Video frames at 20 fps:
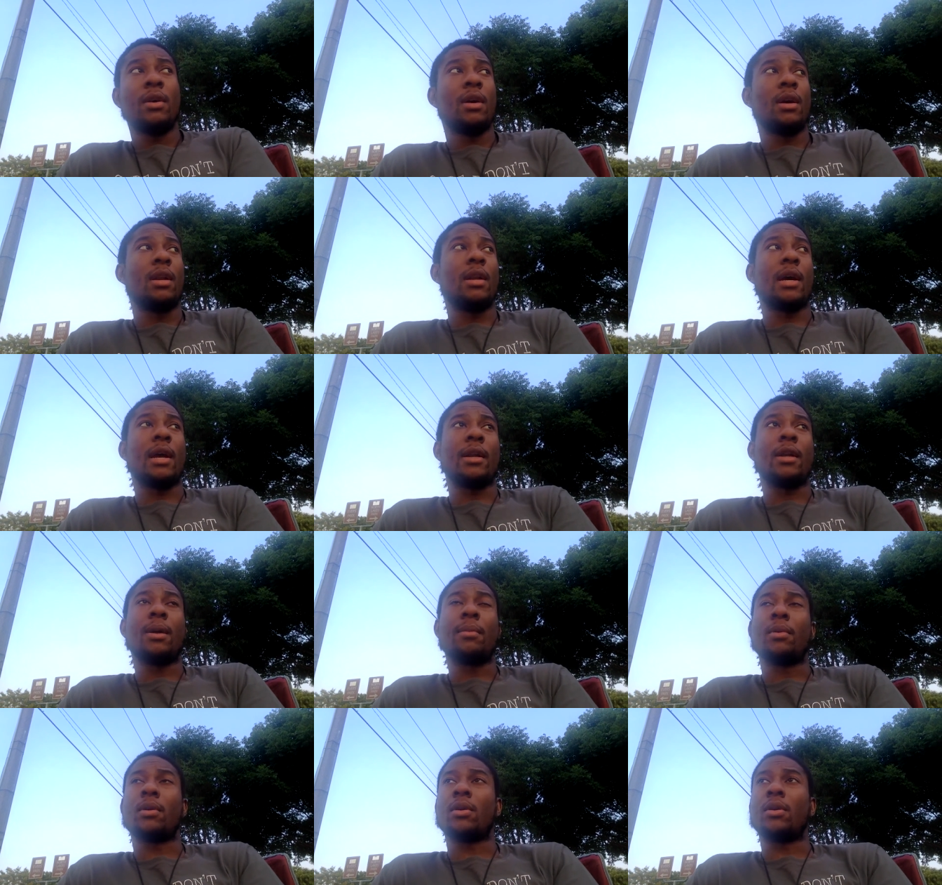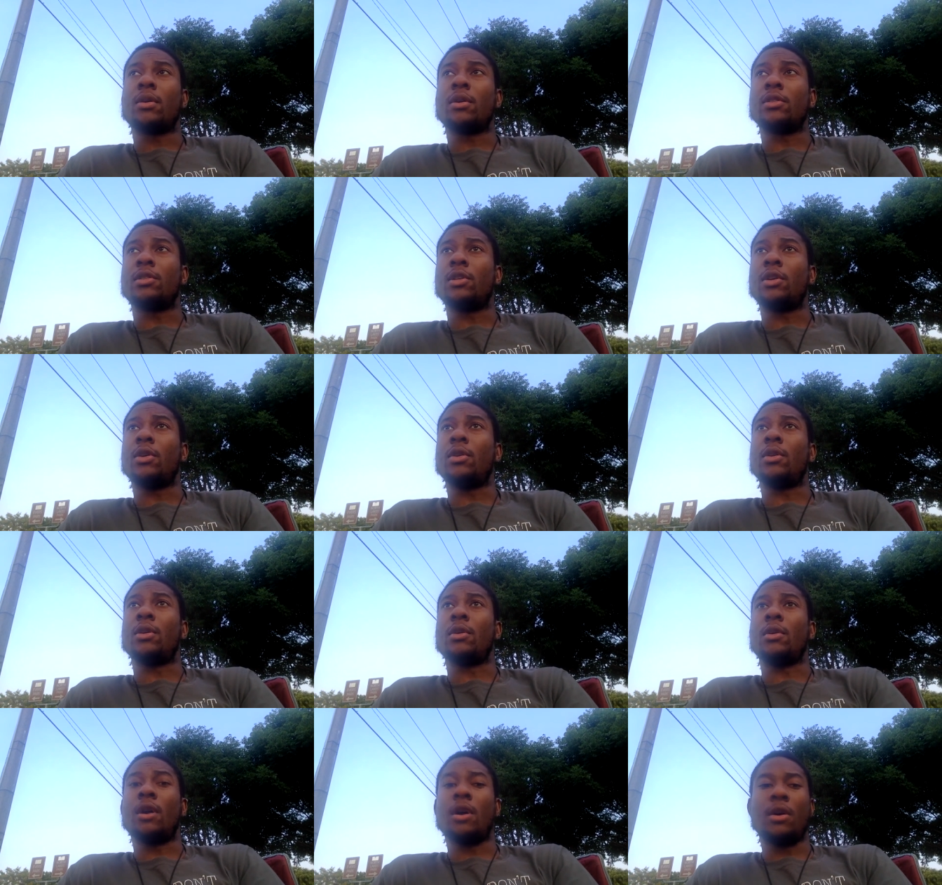And that number will continue
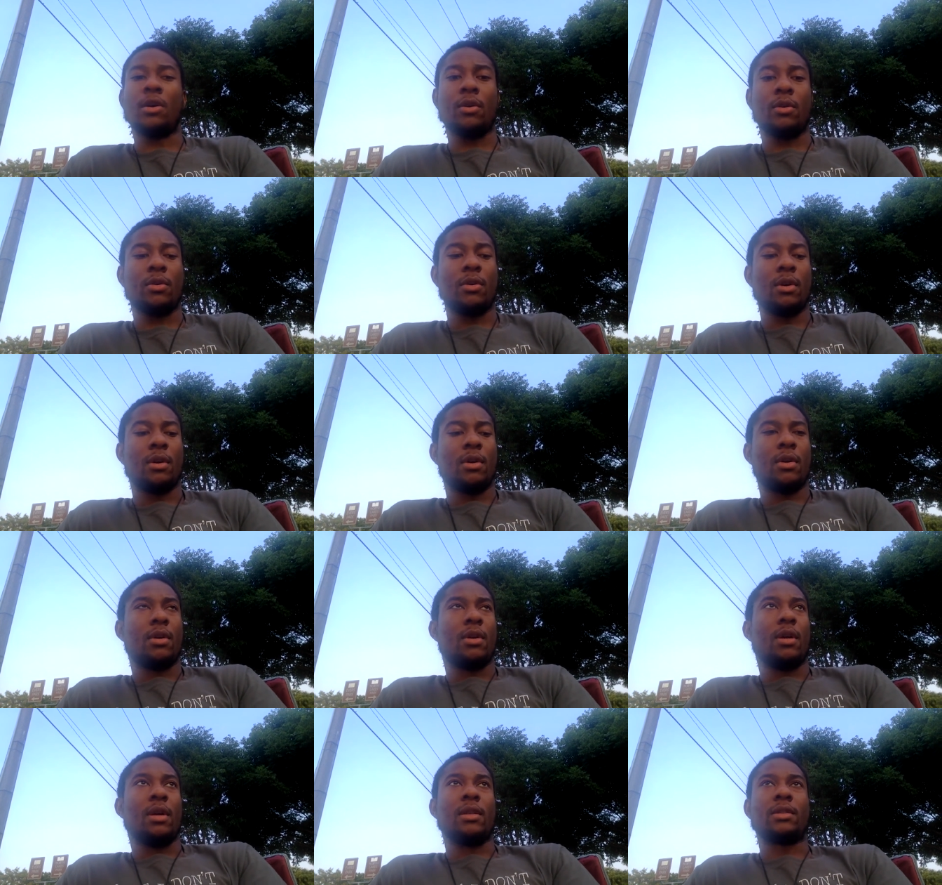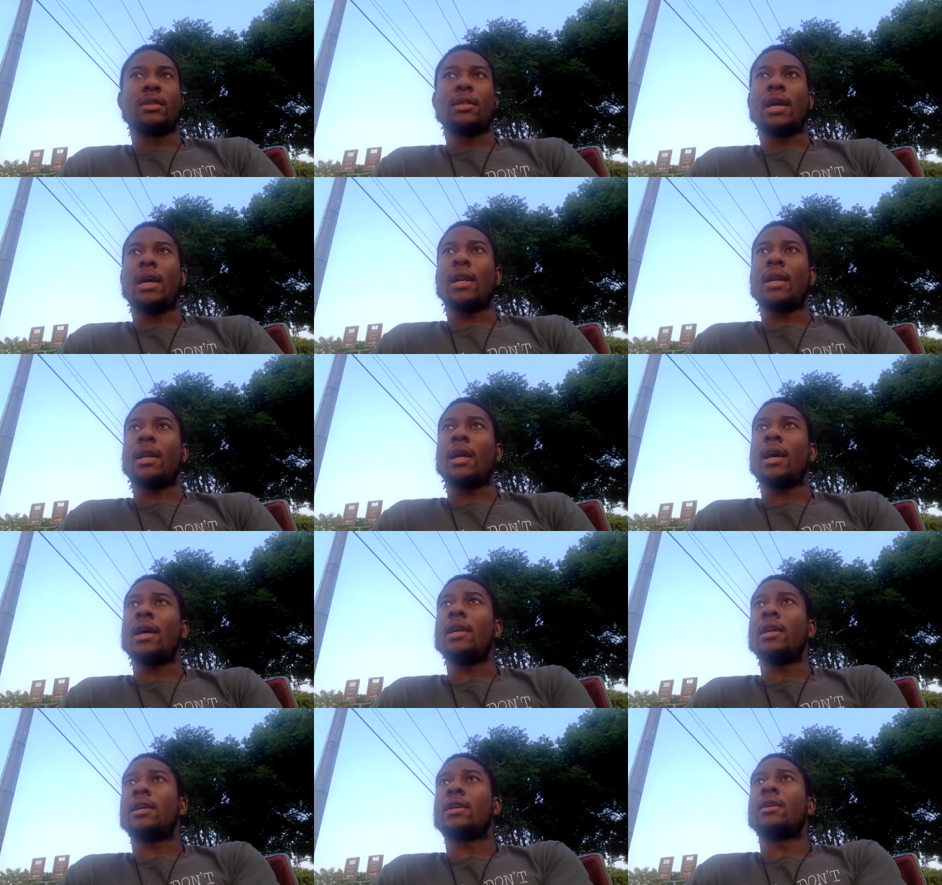to grow. It's not
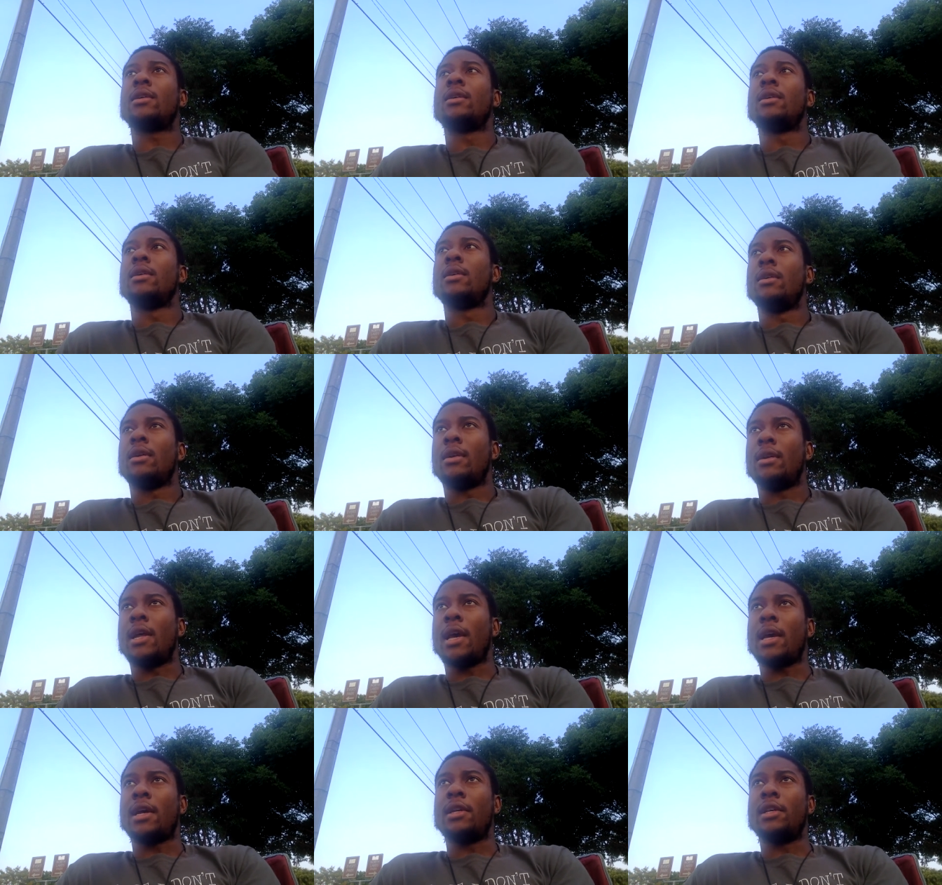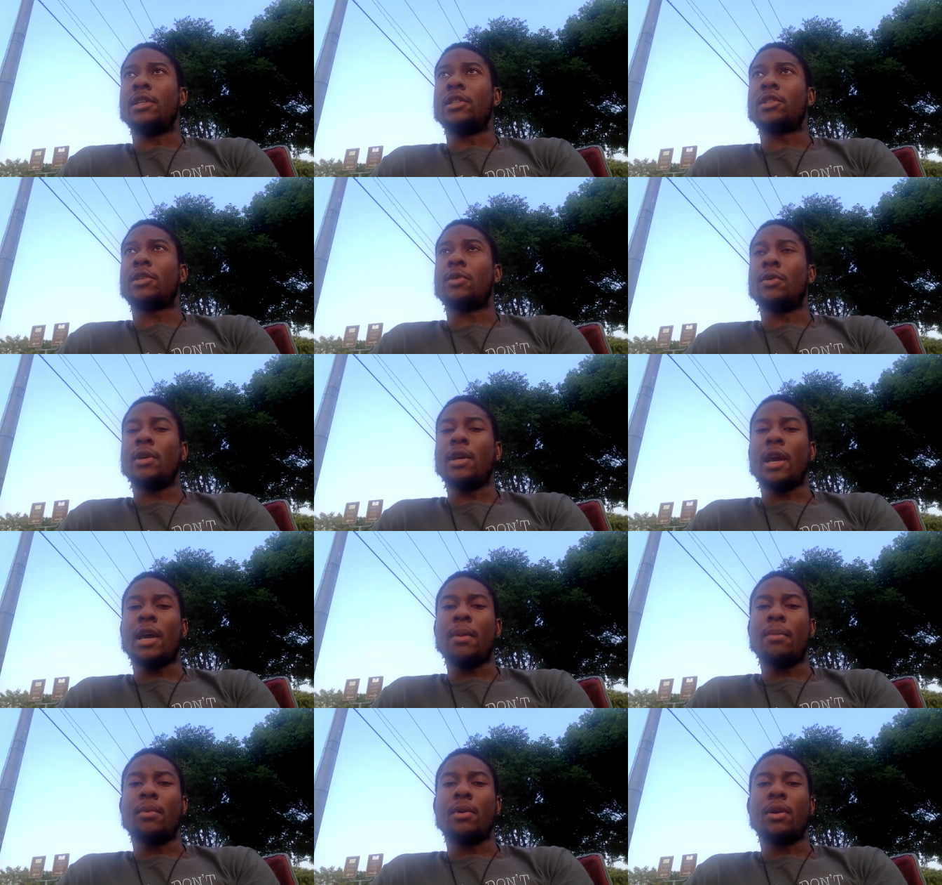like they could just
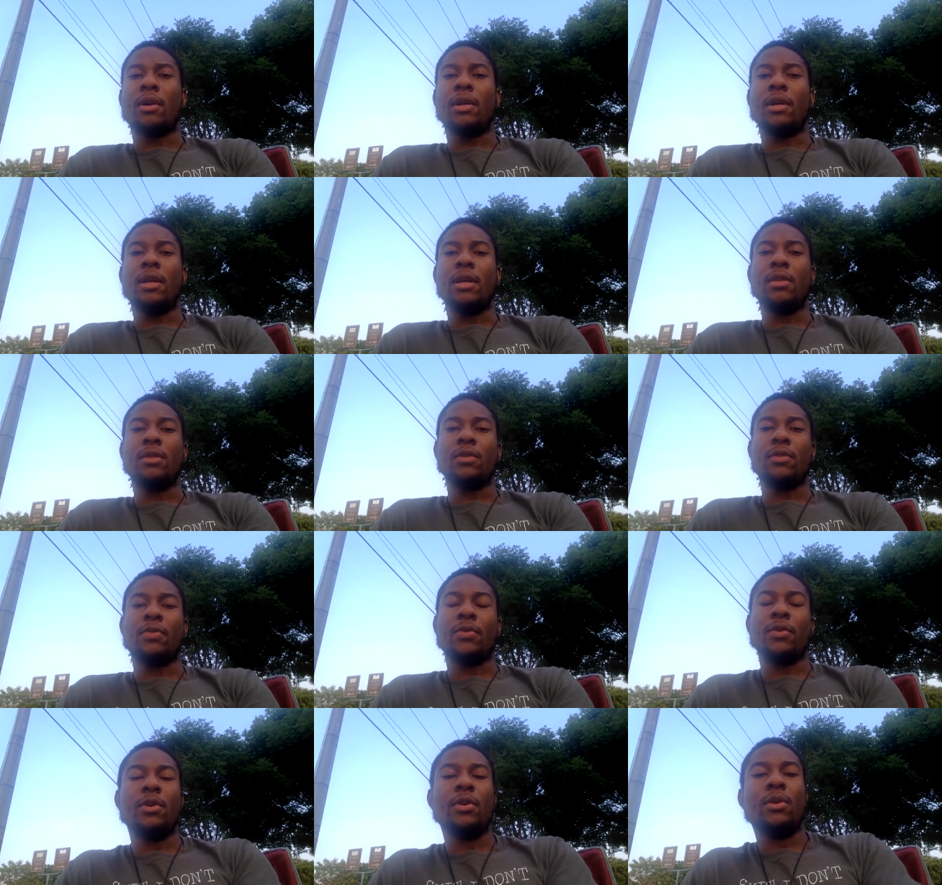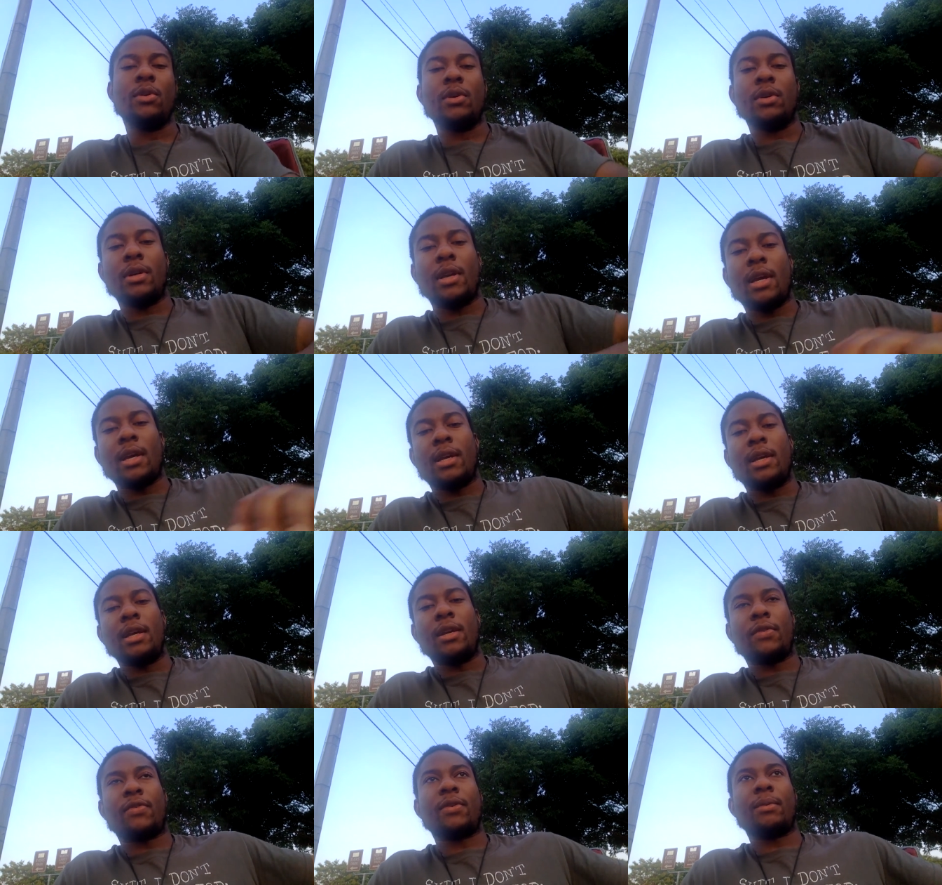create more diesel fuel. They
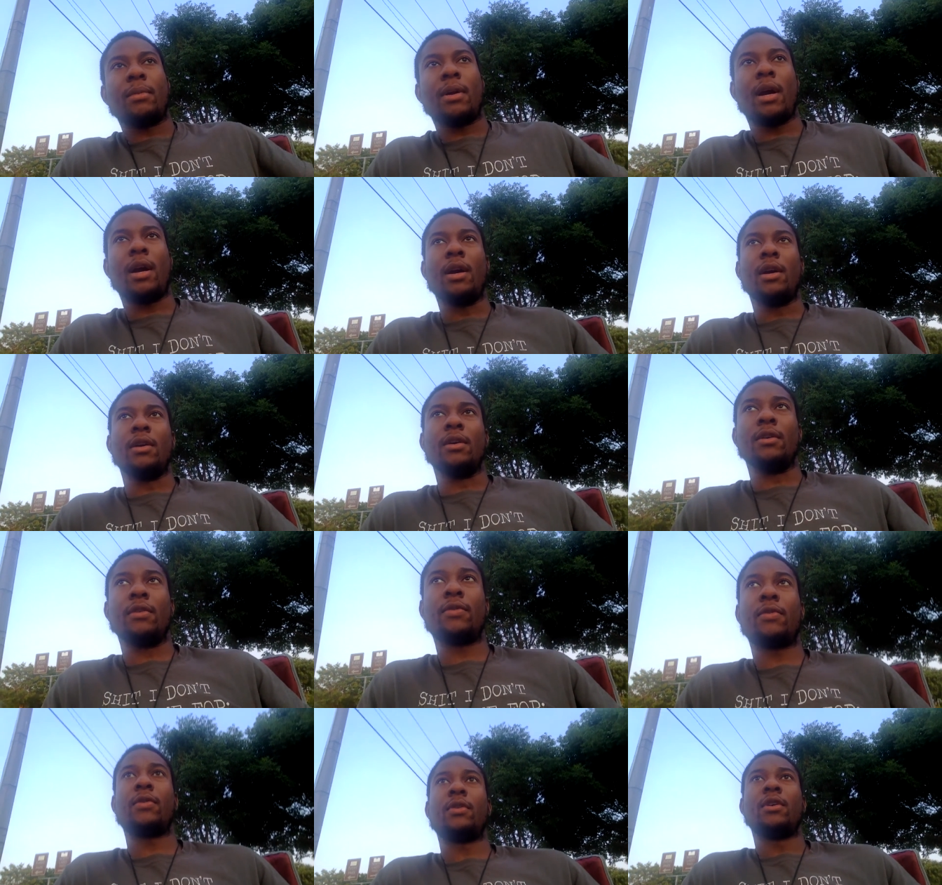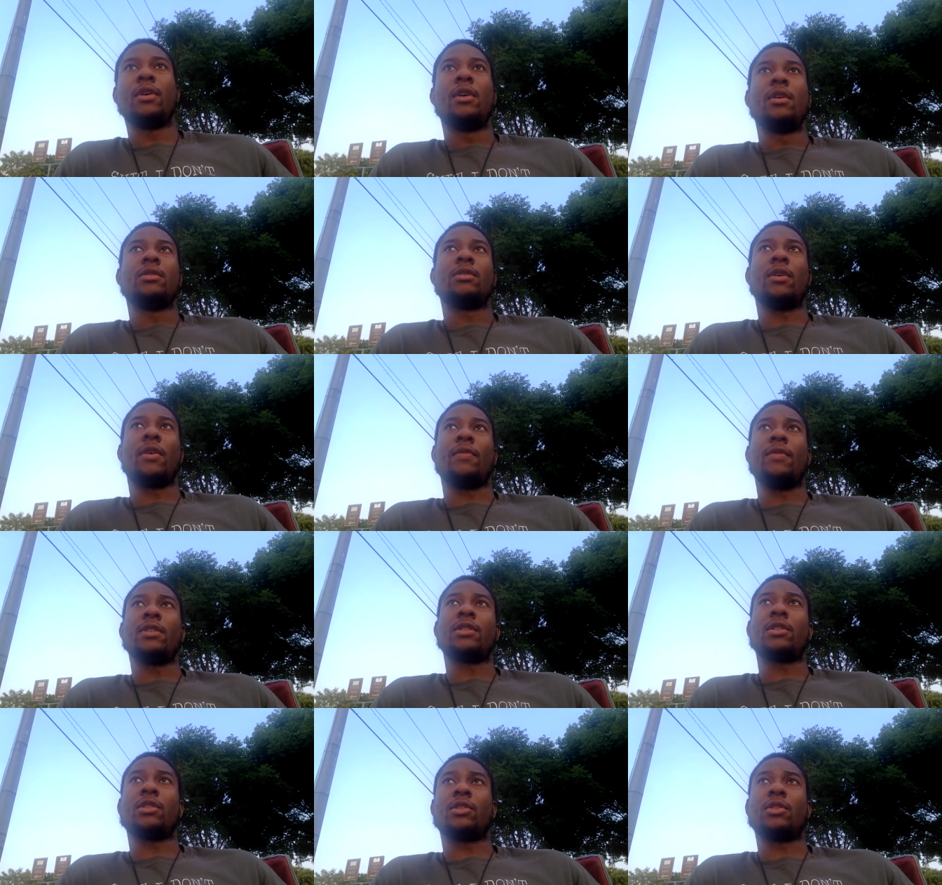get it from the earth. So if it's a